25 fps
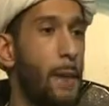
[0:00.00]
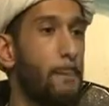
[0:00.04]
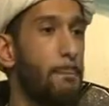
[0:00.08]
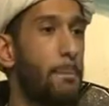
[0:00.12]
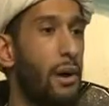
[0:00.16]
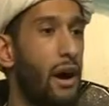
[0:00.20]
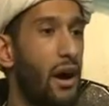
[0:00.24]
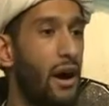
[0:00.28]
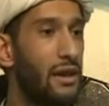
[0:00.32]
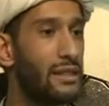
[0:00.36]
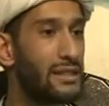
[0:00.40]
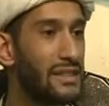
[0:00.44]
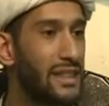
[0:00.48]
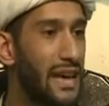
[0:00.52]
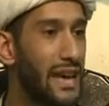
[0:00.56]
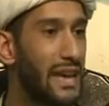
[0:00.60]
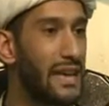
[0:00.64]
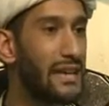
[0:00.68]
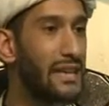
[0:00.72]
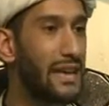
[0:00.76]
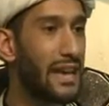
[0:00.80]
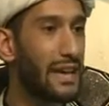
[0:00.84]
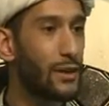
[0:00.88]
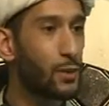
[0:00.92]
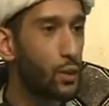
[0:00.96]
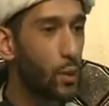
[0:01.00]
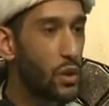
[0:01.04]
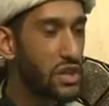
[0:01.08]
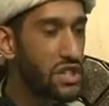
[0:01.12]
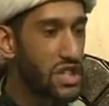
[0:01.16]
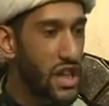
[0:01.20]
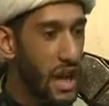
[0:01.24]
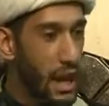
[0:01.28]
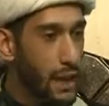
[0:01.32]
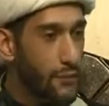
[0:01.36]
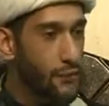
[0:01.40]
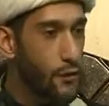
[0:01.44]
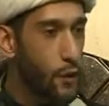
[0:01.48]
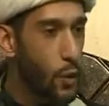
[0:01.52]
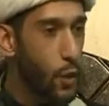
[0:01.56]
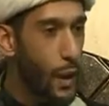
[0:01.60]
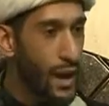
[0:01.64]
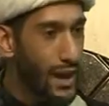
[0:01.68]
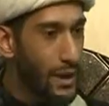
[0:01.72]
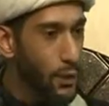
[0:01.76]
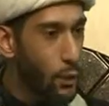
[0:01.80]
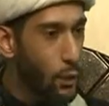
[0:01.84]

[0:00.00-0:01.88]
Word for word: partake in whichever way